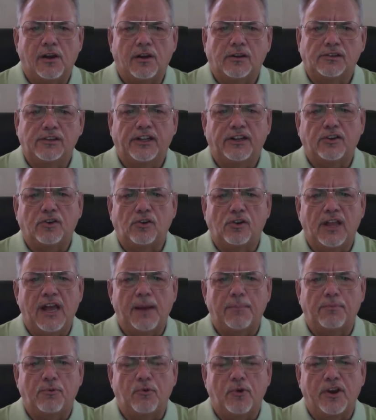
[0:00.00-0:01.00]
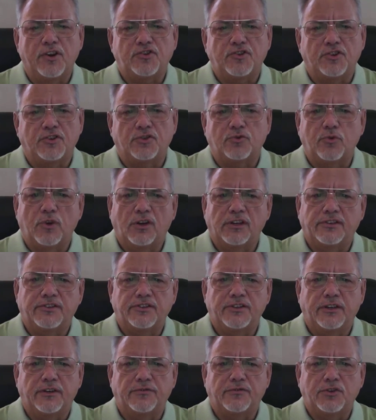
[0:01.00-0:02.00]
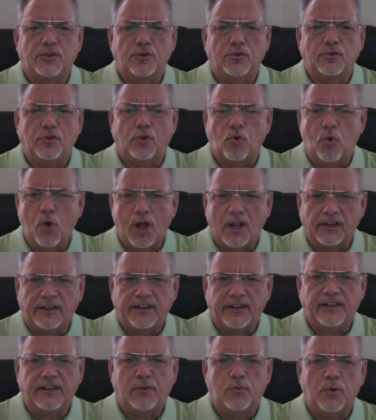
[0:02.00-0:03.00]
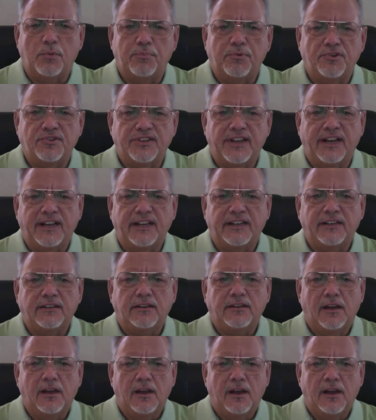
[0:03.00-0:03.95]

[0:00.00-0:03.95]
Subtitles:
clinical operations relative to the quality that we're presenting